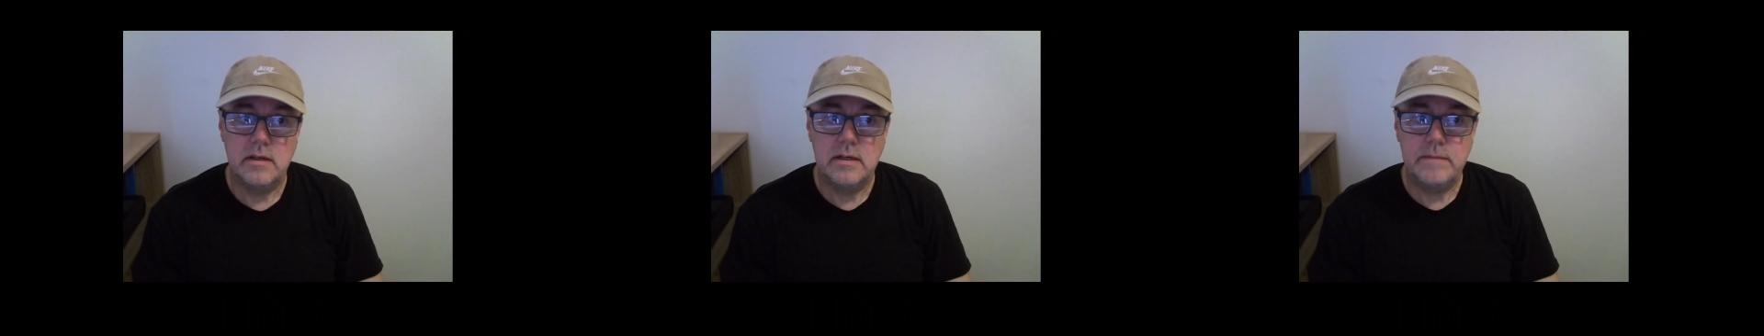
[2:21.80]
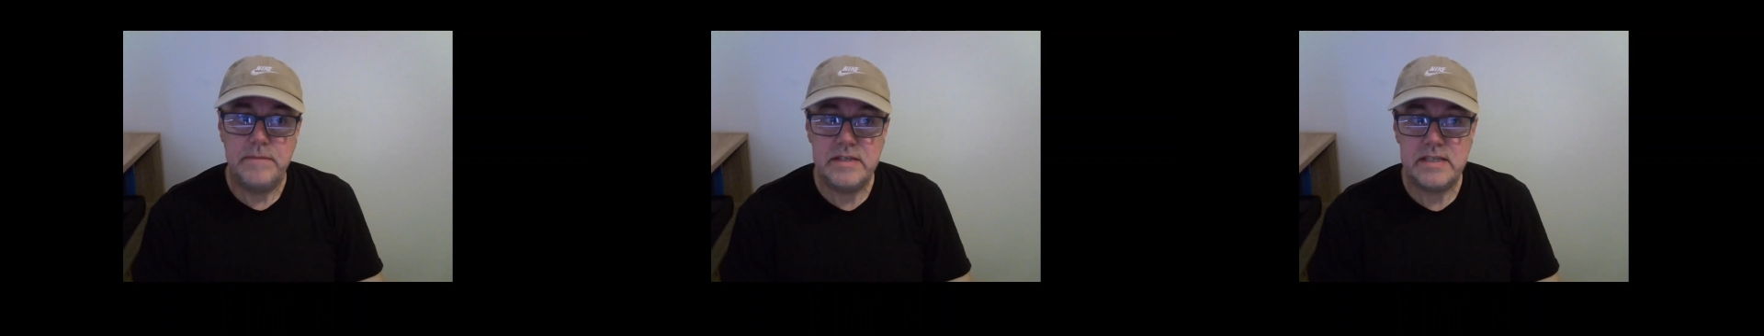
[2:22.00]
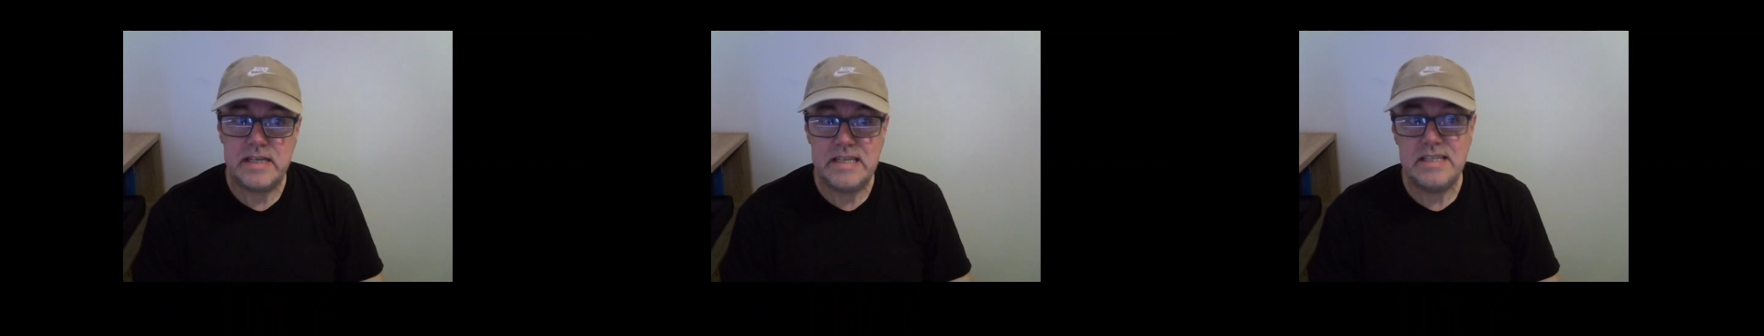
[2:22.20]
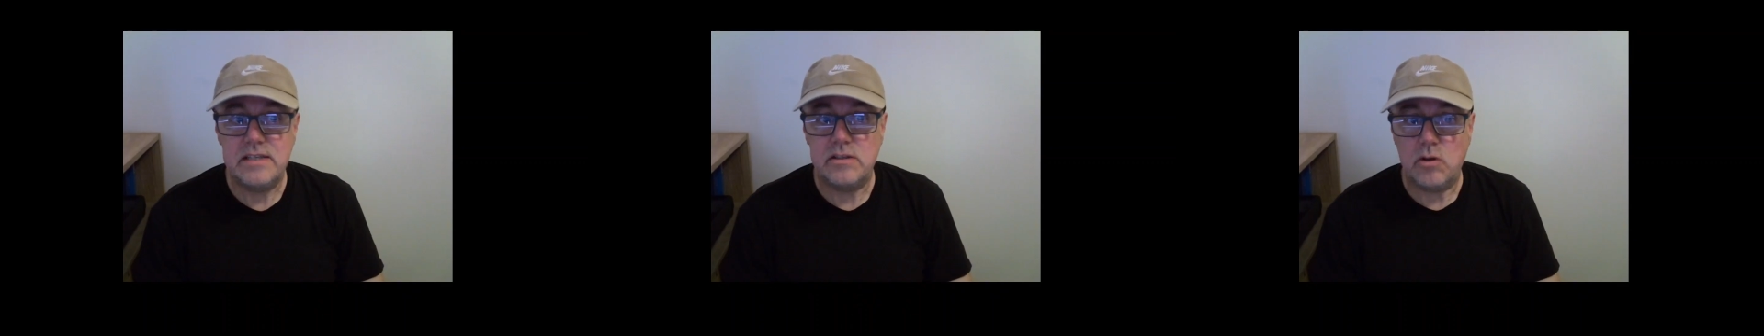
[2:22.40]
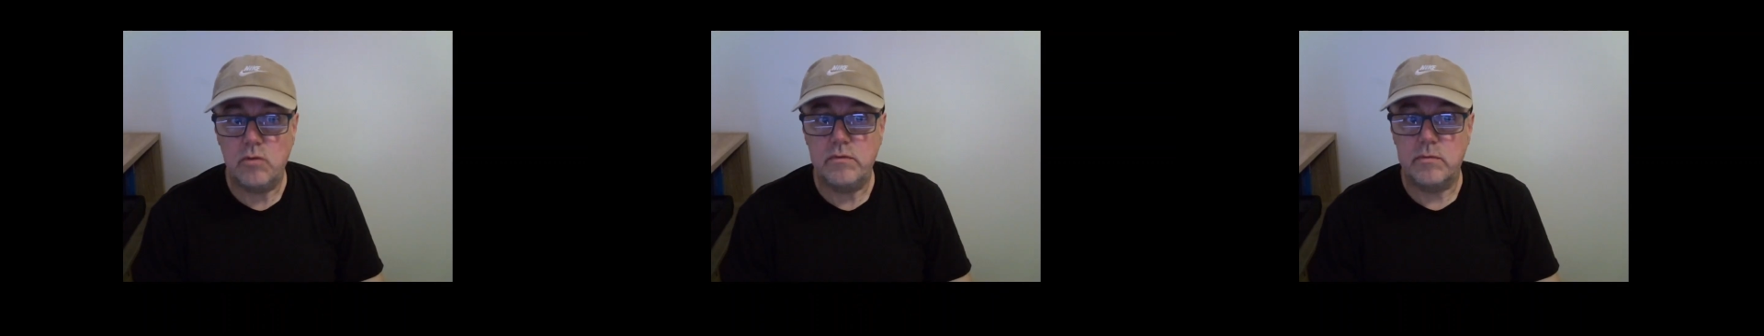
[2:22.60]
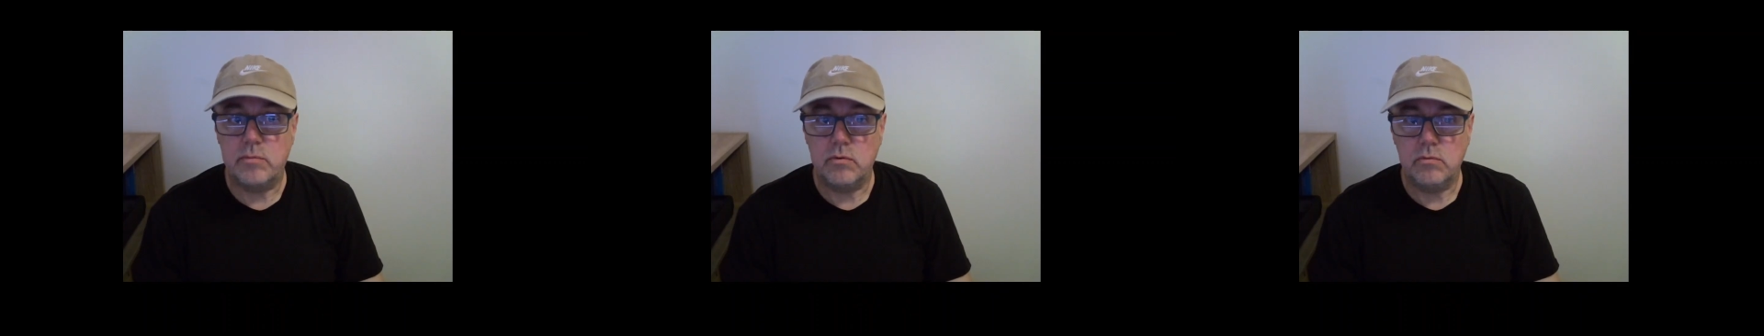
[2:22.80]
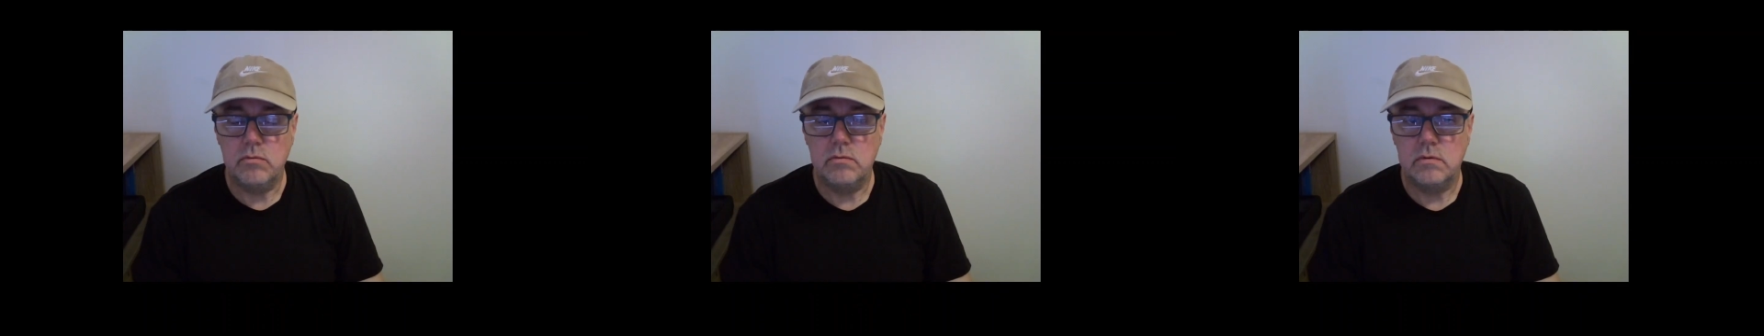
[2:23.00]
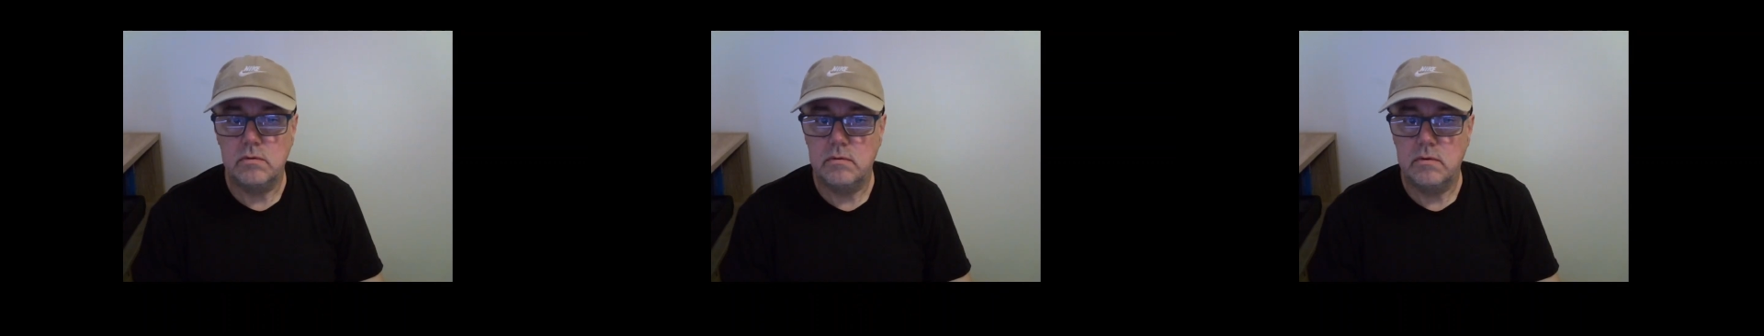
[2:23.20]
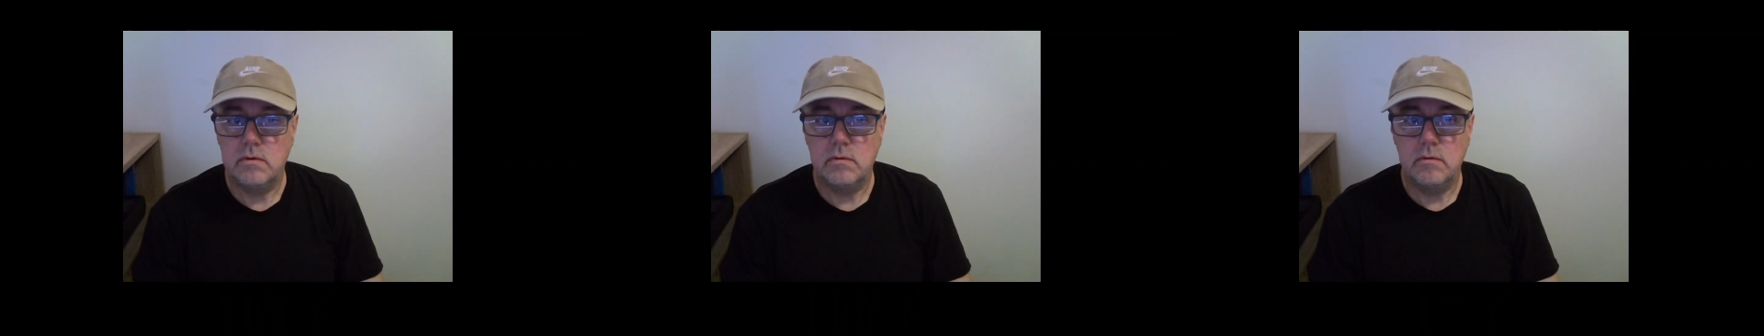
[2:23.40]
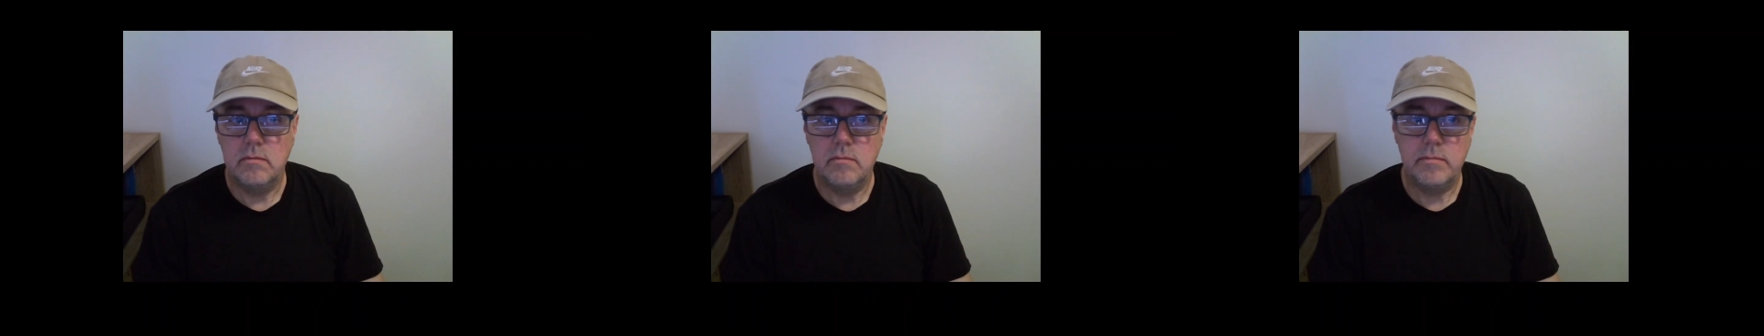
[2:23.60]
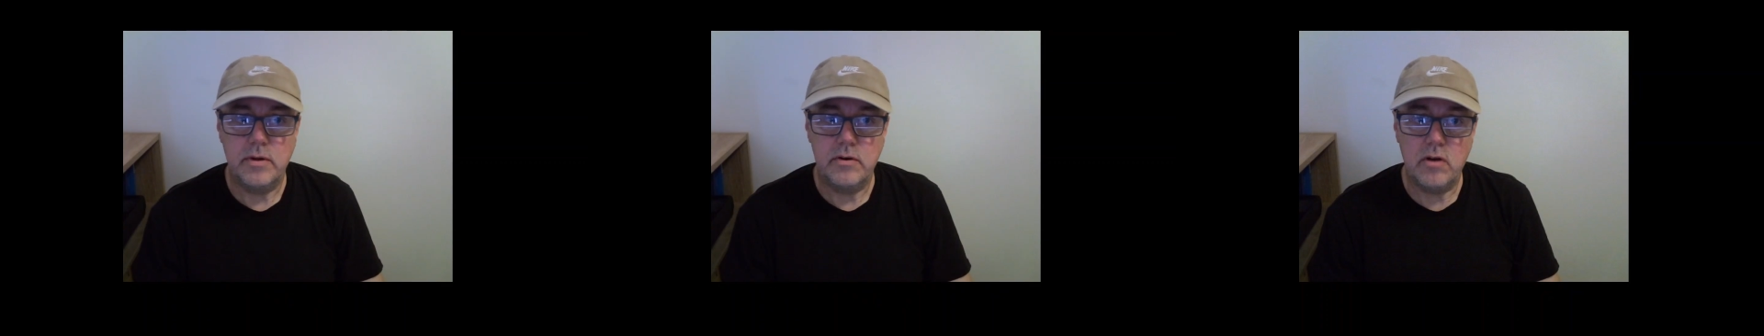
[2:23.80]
This is solvable, but